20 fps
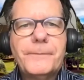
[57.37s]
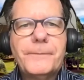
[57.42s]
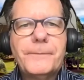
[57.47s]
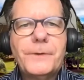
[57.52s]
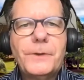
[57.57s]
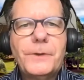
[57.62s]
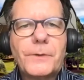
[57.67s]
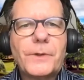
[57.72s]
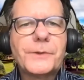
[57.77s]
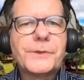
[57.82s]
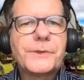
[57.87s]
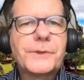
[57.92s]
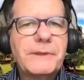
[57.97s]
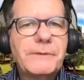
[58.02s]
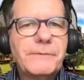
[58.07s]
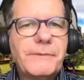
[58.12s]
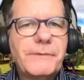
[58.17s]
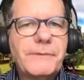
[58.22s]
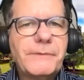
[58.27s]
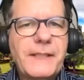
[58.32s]
You're also
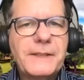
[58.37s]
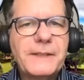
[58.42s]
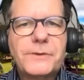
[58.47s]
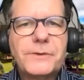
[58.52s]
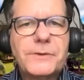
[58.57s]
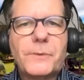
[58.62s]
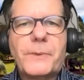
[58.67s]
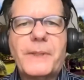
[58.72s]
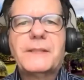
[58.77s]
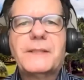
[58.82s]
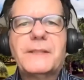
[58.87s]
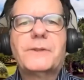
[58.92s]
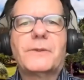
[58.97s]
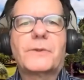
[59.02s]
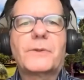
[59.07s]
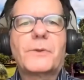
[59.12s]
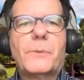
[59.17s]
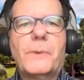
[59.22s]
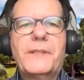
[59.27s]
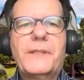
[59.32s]
invited to write
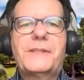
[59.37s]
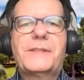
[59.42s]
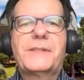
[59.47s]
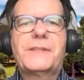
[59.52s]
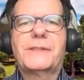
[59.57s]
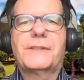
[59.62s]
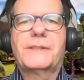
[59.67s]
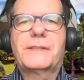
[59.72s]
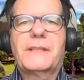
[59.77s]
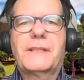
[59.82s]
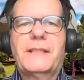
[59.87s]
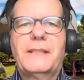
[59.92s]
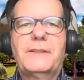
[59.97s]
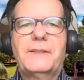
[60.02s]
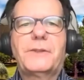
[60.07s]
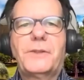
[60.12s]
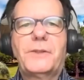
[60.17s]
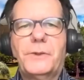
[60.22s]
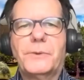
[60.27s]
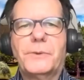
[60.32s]
your questions in
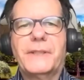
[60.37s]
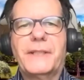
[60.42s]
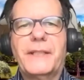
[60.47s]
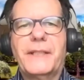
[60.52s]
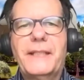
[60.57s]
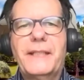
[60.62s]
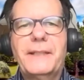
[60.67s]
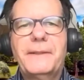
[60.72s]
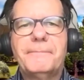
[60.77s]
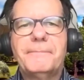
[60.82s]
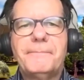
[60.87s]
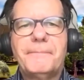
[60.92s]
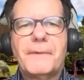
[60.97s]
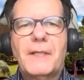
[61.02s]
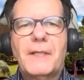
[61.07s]
the Q&A.